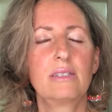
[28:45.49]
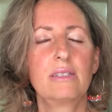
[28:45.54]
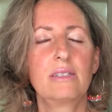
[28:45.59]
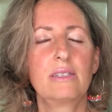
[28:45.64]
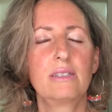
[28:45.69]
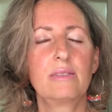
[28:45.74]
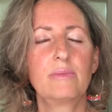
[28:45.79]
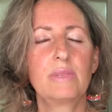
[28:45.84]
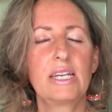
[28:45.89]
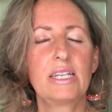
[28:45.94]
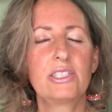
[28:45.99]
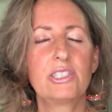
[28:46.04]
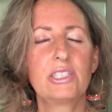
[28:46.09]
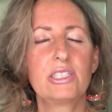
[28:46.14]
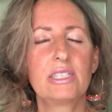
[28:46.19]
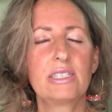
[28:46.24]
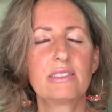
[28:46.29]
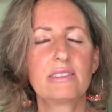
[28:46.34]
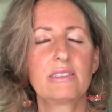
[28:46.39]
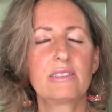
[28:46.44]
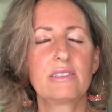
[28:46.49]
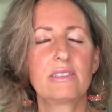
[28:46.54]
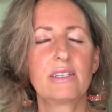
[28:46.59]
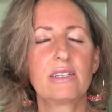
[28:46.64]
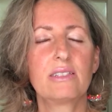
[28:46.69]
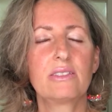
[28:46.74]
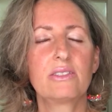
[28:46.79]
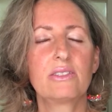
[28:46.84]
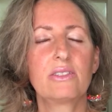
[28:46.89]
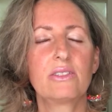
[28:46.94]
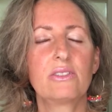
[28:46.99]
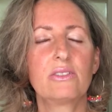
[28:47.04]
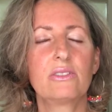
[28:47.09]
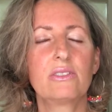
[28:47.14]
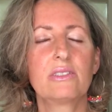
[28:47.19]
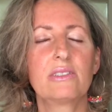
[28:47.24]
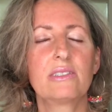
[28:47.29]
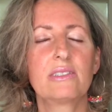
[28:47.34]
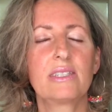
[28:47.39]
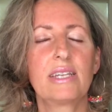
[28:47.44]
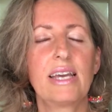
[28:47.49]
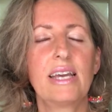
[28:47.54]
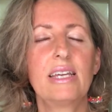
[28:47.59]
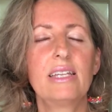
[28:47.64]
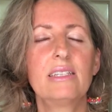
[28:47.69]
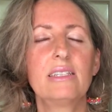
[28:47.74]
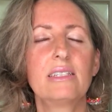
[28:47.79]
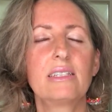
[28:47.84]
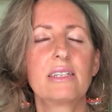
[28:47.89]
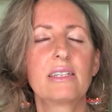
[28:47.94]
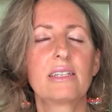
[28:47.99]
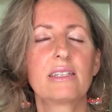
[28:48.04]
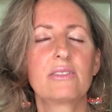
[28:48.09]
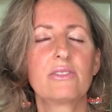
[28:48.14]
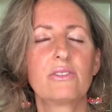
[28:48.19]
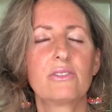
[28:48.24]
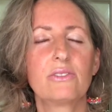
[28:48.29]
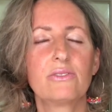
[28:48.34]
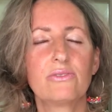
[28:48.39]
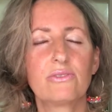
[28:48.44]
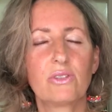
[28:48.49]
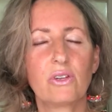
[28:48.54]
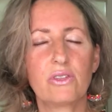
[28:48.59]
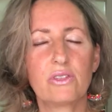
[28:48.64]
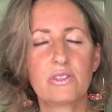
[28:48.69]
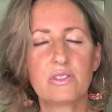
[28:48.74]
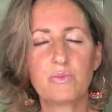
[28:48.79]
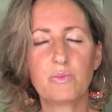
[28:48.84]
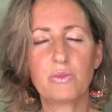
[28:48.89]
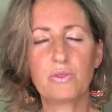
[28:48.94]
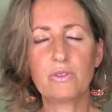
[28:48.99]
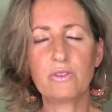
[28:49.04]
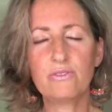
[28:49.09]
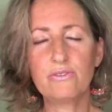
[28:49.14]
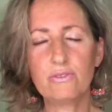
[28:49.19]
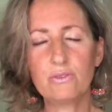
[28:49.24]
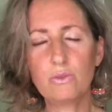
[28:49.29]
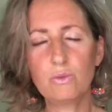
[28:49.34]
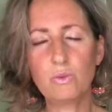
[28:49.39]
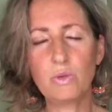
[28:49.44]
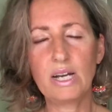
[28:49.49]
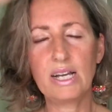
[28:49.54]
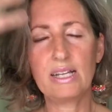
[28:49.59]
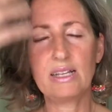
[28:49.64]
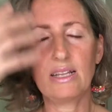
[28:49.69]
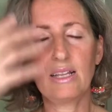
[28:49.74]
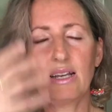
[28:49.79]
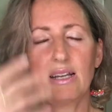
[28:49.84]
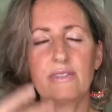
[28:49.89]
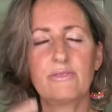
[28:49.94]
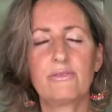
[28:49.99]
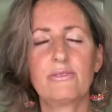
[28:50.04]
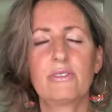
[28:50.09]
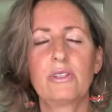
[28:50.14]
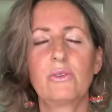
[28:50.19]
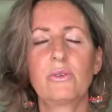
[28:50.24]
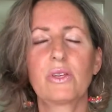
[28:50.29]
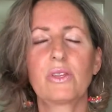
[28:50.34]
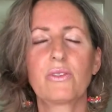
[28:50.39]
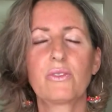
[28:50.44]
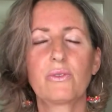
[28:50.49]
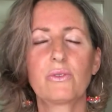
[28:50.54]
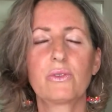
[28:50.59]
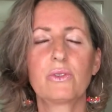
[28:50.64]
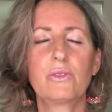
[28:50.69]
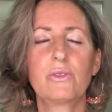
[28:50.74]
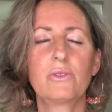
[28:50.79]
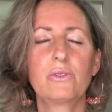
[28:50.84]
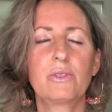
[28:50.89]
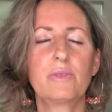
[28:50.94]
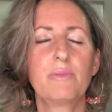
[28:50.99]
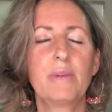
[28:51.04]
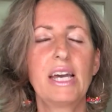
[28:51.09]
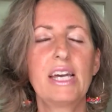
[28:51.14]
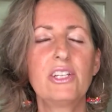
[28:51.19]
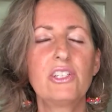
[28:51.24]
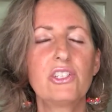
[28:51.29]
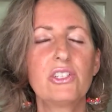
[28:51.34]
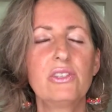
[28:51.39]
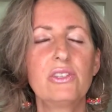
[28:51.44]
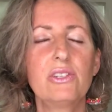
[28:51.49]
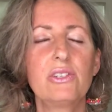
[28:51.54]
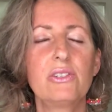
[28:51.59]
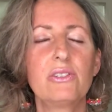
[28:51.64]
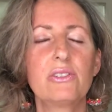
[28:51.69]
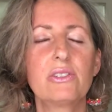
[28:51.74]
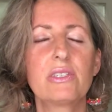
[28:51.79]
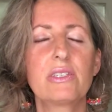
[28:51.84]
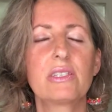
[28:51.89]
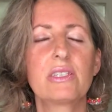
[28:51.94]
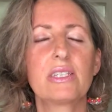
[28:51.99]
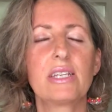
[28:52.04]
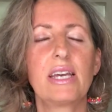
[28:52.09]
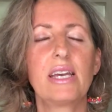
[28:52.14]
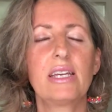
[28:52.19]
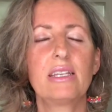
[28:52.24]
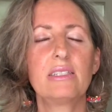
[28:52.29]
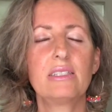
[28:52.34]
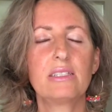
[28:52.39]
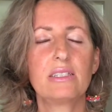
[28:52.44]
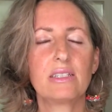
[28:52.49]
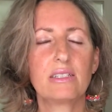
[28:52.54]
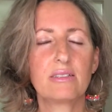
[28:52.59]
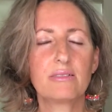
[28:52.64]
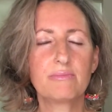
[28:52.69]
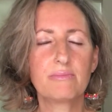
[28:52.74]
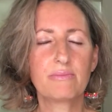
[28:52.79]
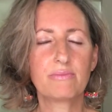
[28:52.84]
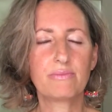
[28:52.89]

And imagine as it does that you're standing, as you've got this beautiful white light flowing through you, imagine that you're standing